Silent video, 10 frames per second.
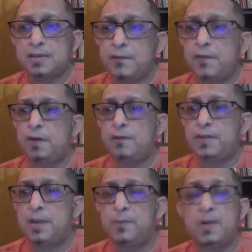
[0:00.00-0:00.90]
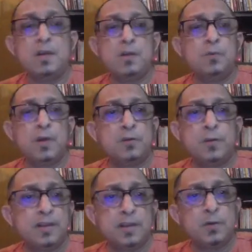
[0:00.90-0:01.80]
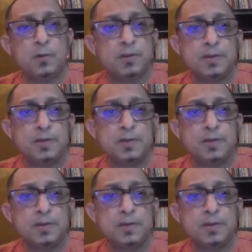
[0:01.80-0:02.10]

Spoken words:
several of them who are doing their